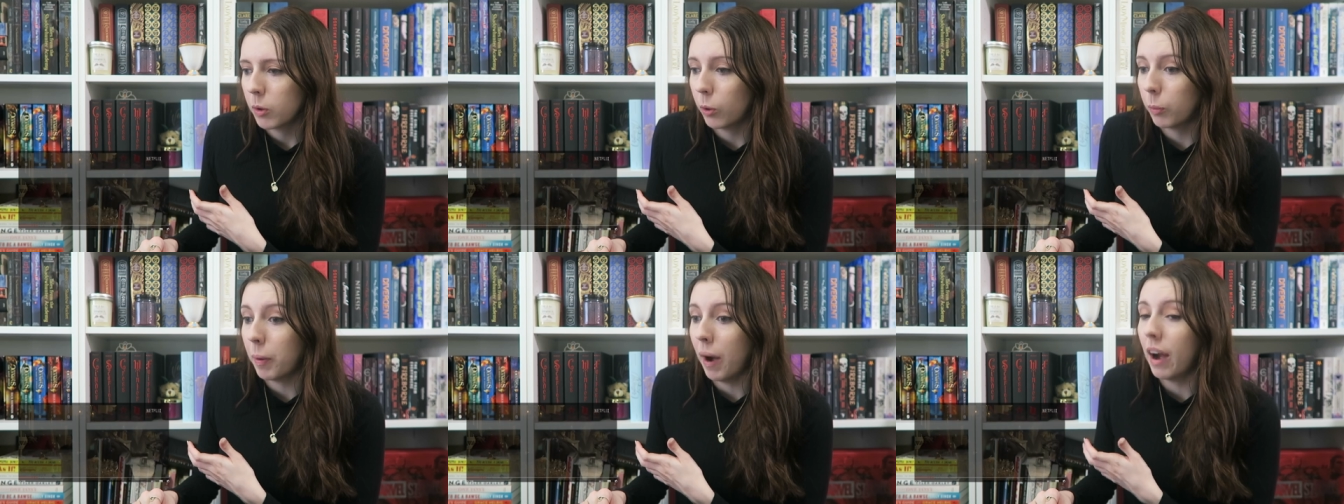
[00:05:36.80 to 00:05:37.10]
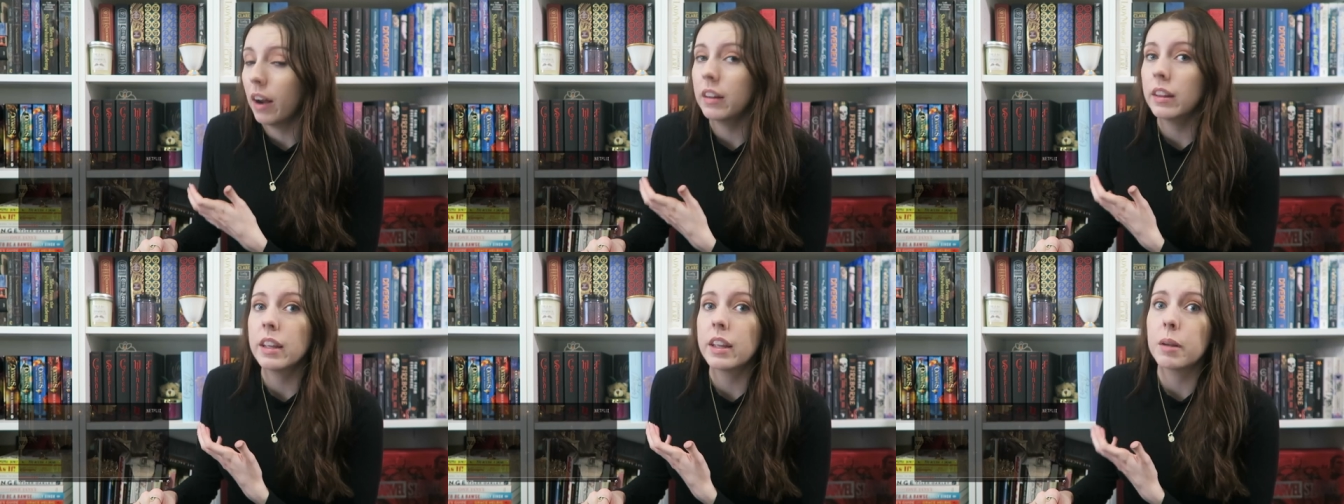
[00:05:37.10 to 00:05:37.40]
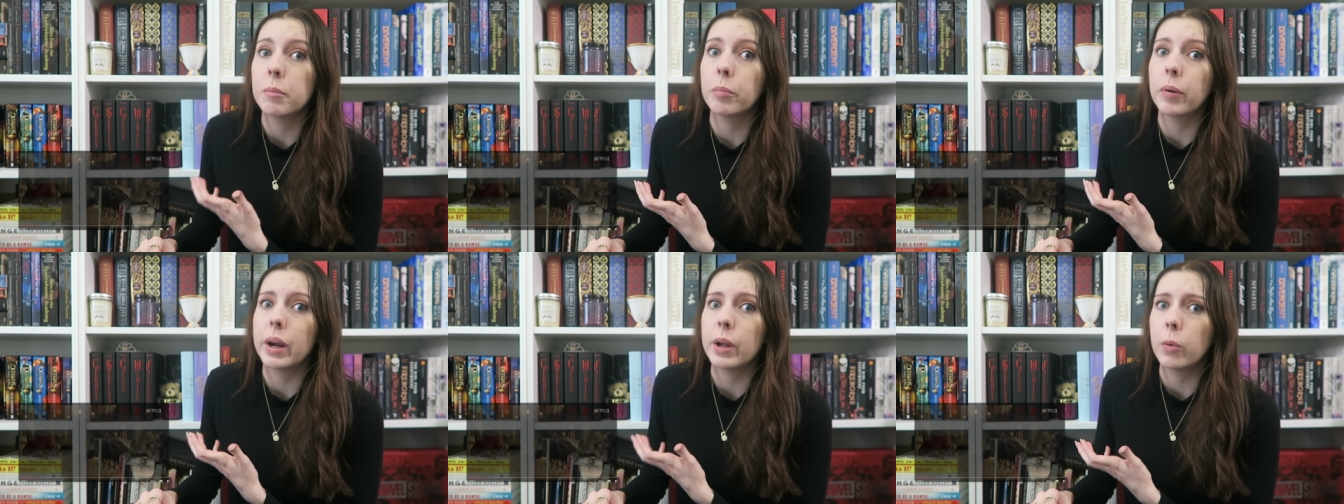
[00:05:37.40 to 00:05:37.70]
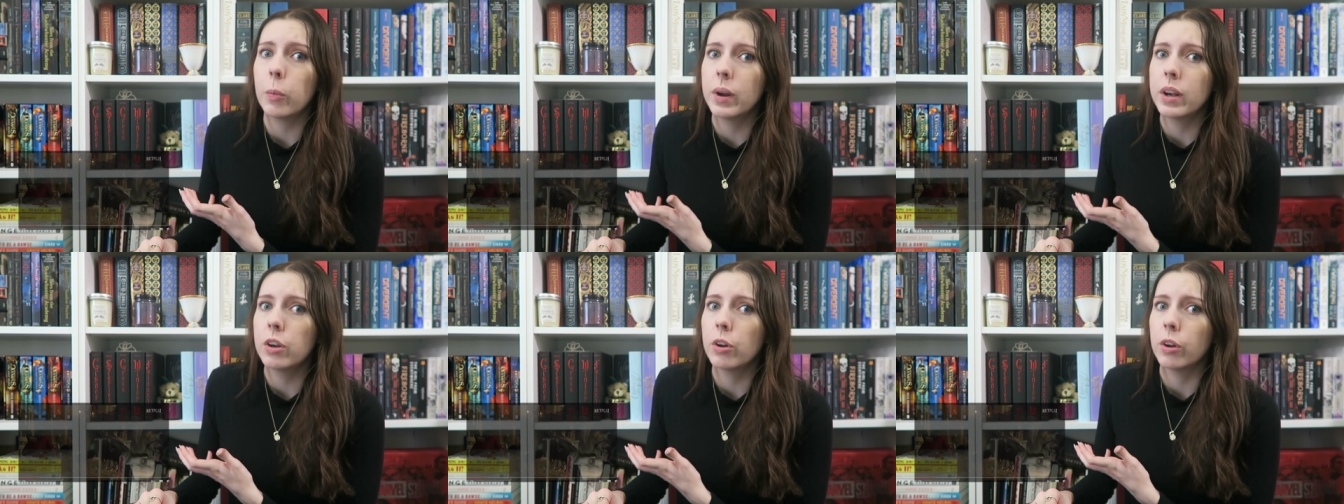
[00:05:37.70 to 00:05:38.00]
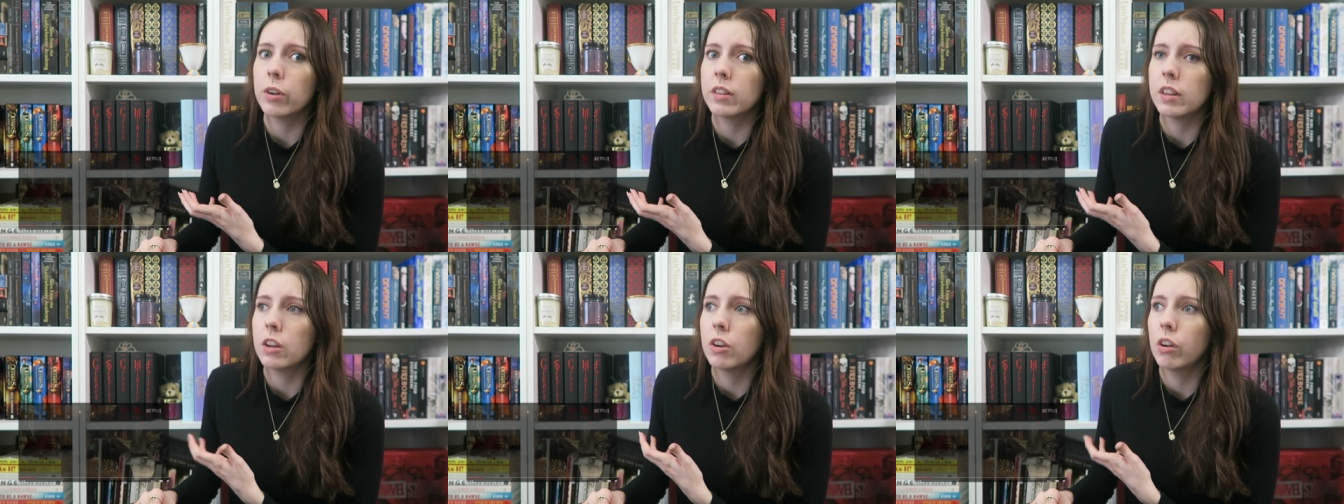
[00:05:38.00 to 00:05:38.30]
Who apparently can break
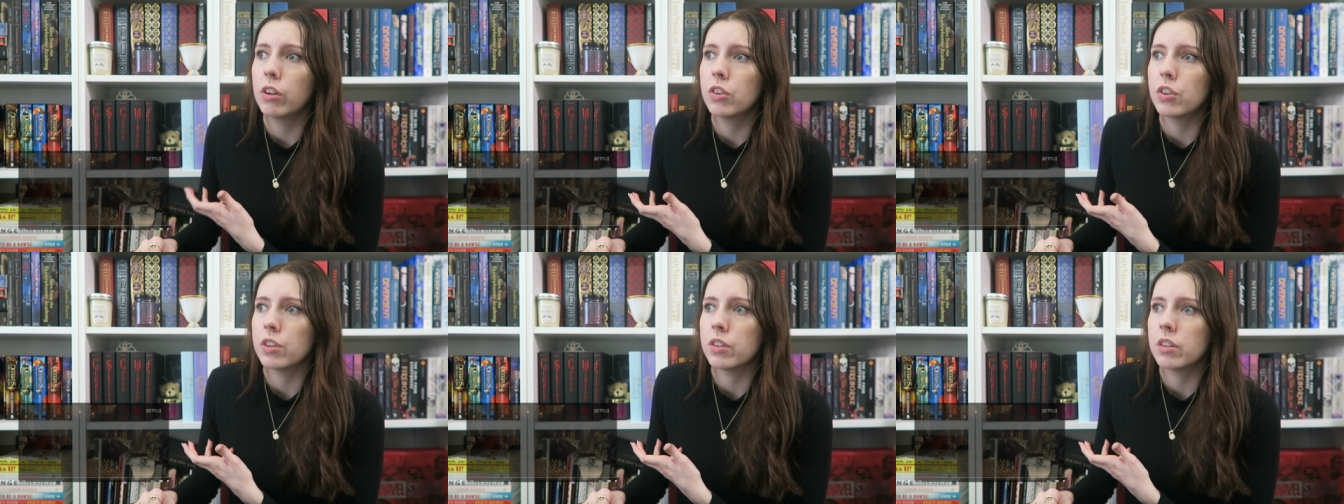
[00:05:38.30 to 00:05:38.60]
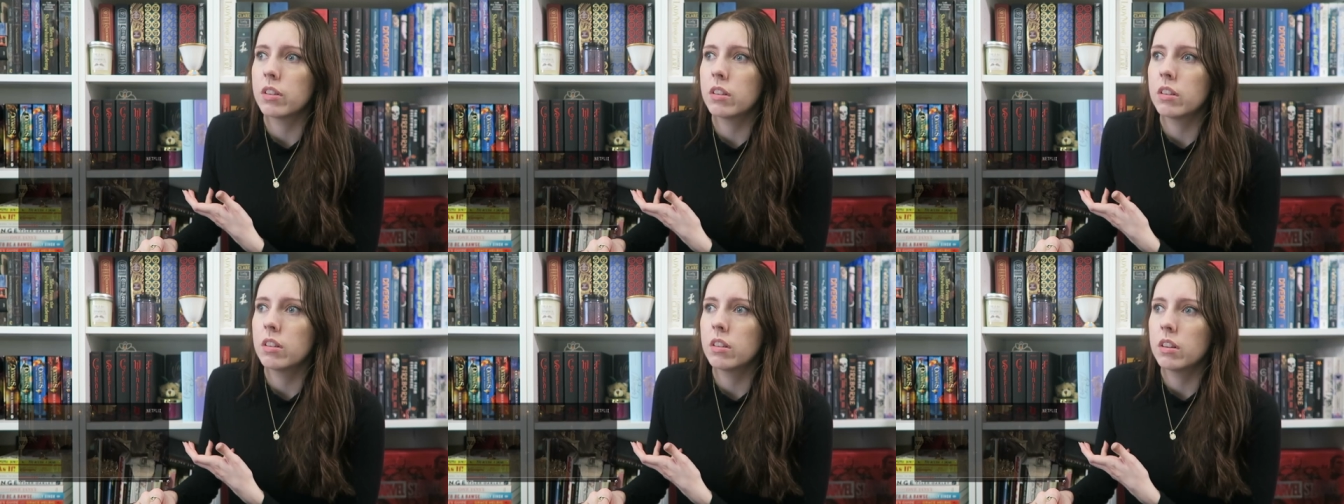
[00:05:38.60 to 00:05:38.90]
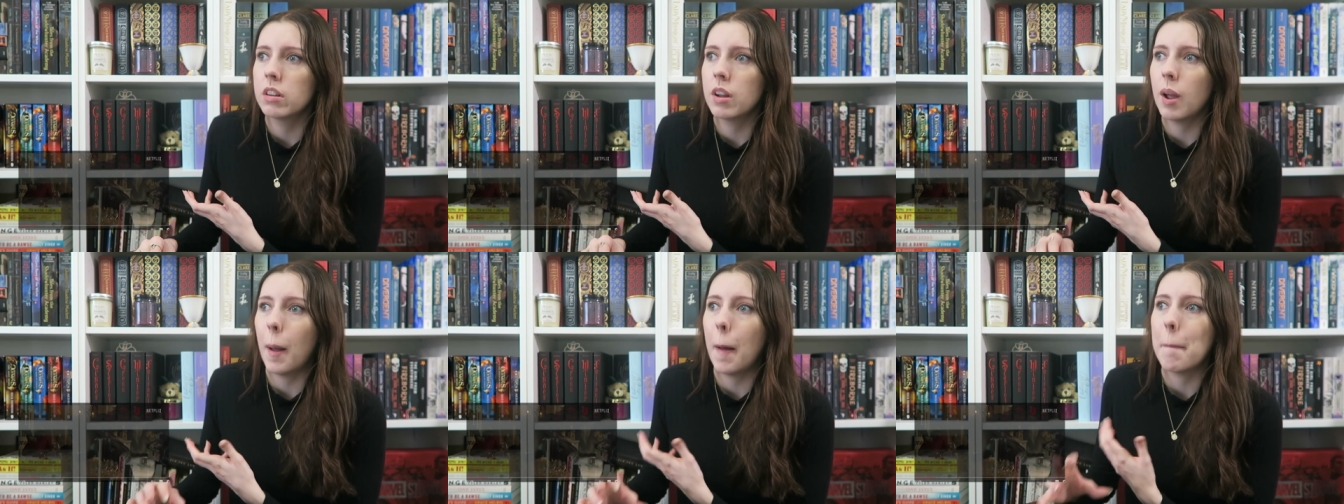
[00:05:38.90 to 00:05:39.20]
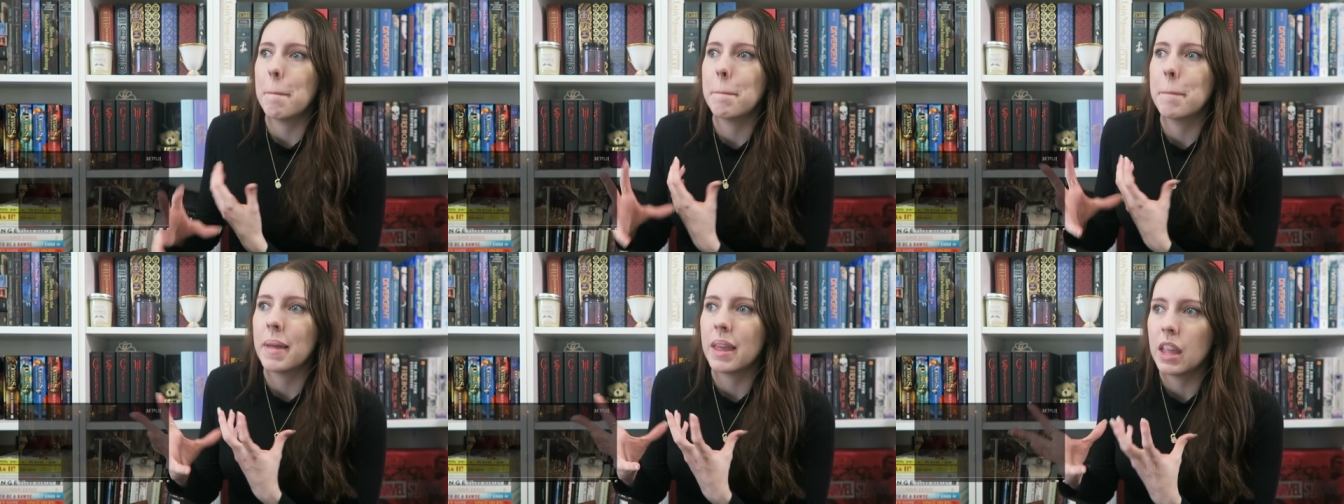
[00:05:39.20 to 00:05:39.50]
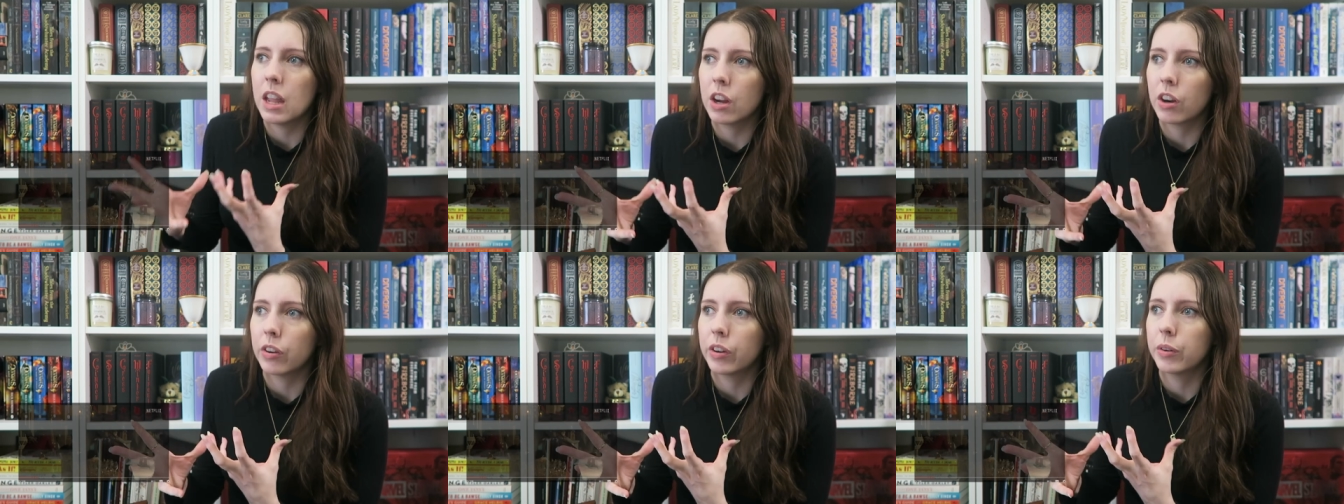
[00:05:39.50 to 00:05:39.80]
windows and not just
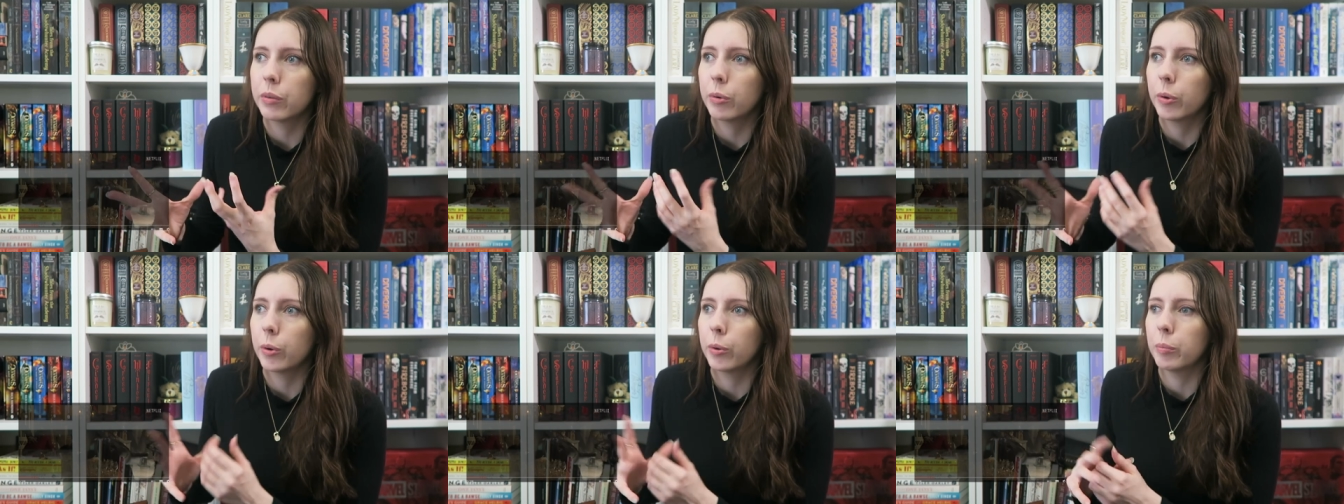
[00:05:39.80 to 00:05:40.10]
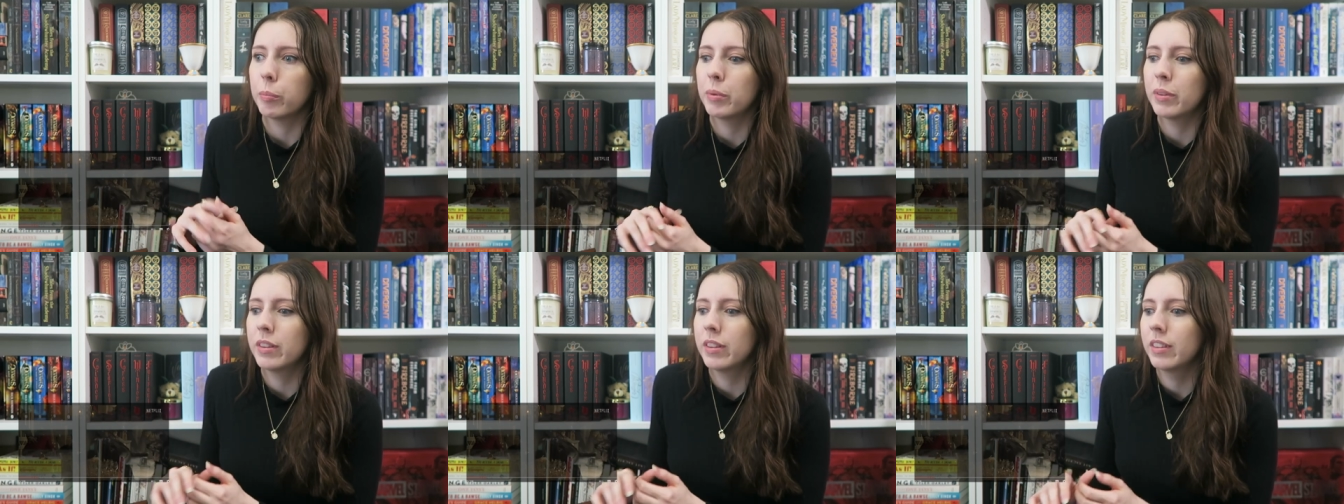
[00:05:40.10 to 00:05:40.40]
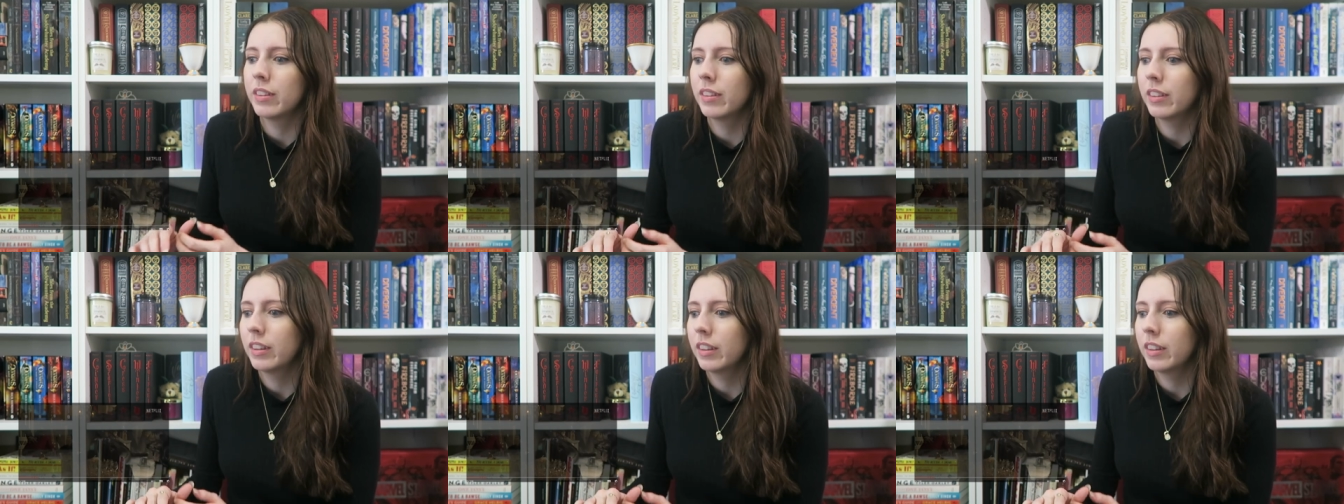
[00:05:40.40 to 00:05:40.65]
appear in rooms.